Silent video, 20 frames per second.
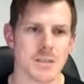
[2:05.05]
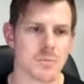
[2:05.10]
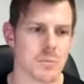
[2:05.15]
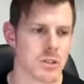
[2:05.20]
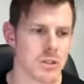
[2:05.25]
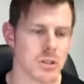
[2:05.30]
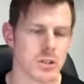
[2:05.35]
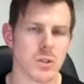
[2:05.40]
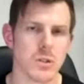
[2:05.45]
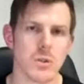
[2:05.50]
But
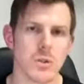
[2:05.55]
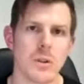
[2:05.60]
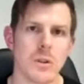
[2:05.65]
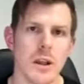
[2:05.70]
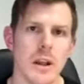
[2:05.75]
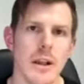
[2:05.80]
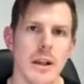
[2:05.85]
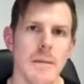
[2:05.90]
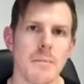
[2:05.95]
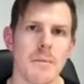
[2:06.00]
two,
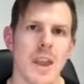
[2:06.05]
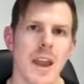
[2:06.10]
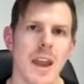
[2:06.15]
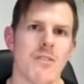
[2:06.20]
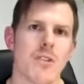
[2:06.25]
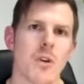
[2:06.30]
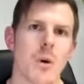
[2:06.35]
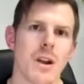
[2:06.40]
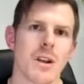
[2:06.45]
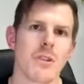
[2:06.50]

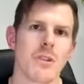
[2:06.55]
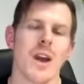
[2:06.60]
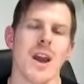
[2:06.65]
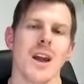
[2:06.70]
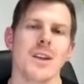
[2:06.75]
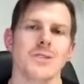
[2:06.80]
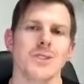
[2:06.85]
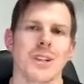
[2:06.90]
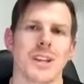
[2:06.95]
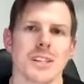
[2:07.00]
everyone
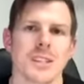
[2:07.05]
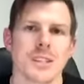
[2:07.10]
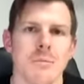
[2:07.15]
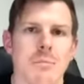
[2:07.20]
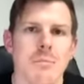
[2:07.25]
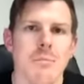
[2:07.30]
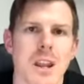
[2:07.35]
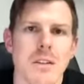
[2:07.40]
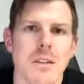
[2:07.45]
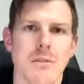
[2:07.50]
around you gets a
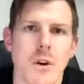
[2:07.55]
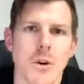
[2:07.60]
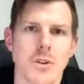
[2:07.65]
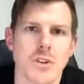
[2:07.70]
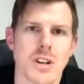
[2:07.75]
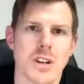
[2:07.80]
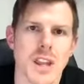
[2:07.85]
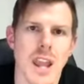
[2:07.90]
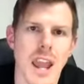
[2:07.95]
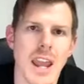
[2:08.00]
better
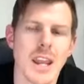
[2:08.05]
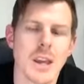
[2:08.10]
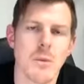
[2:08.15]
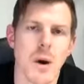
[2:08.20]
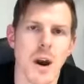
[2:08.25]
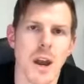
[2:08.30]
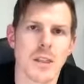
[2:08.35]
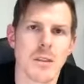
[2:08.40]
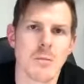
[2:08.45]
version anyway.